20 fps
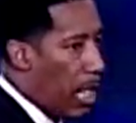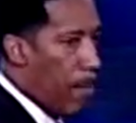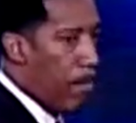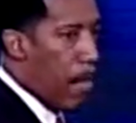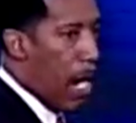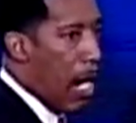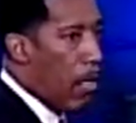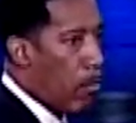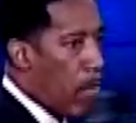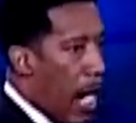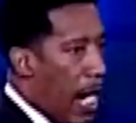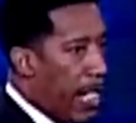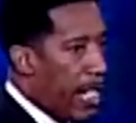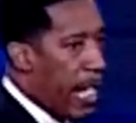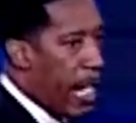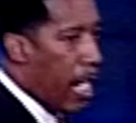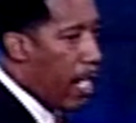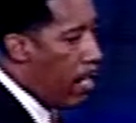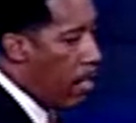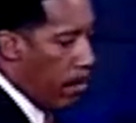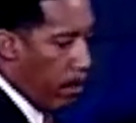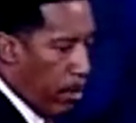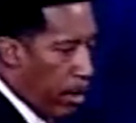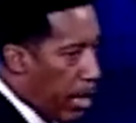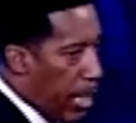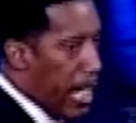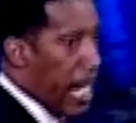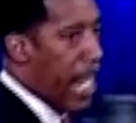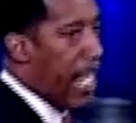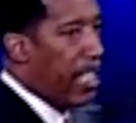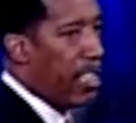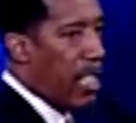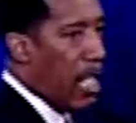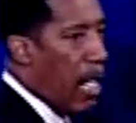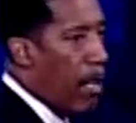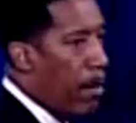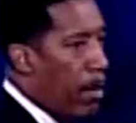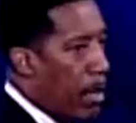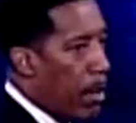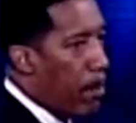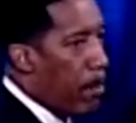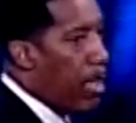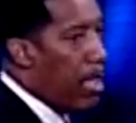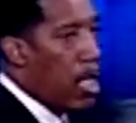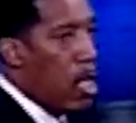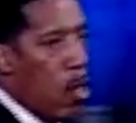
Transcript: at my right hand, but it ain't coming to me.